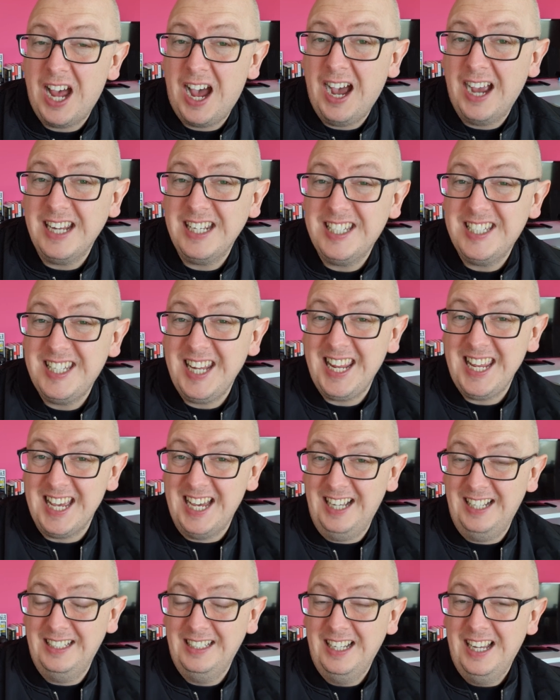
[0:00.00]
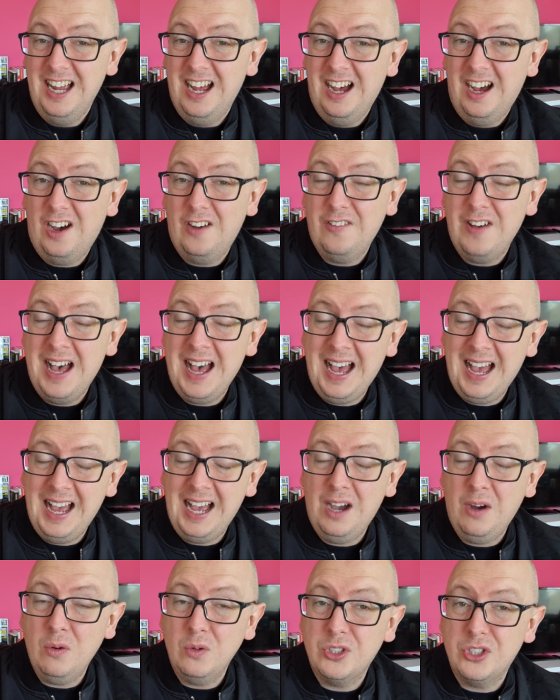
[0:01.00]
idea of
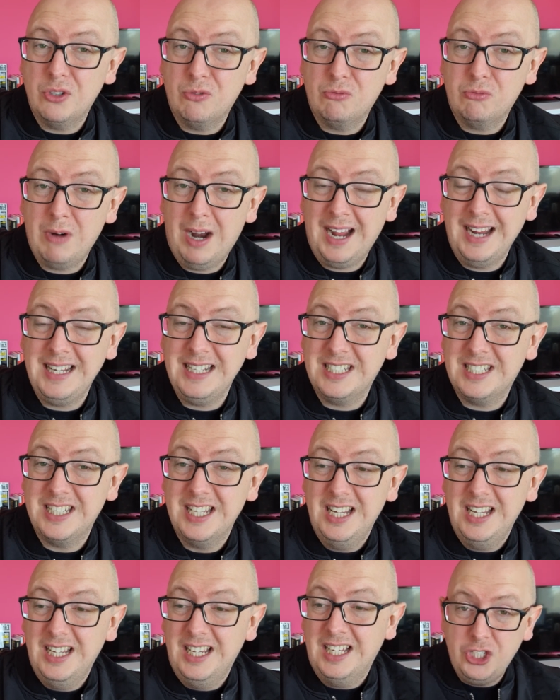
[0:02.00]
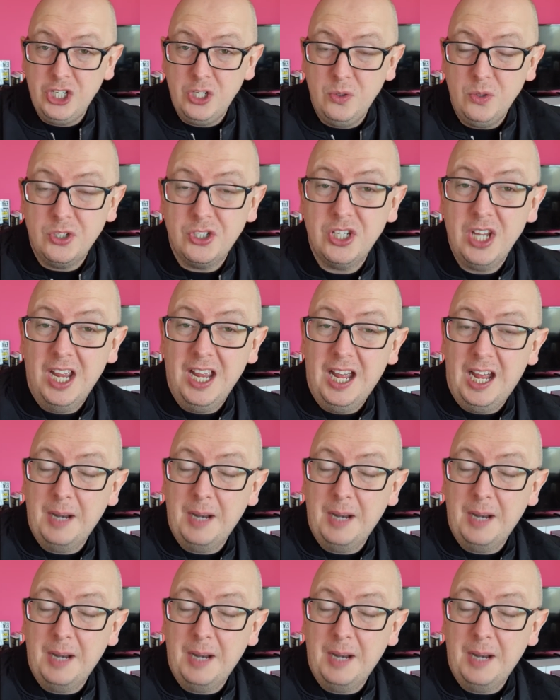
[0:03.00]
how to write, produce,